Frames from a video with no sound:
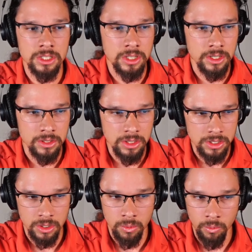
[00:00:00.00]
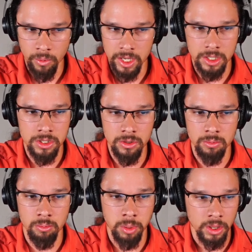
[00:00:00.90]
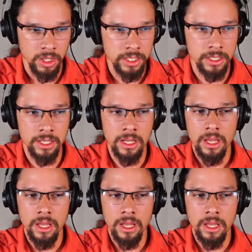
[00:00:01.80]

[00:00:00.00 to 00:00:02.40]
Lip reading: These are way too blunt